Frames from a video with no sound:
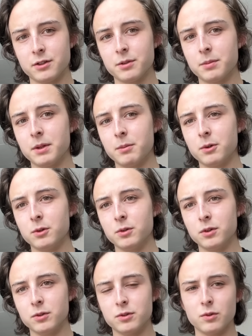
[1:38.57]
to people who
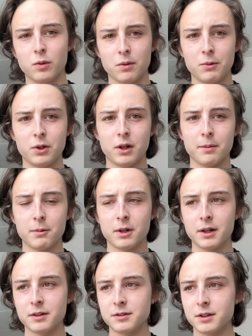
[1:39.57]
use normal
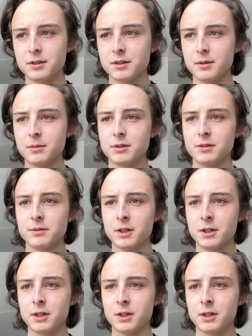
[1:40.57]
operating systems.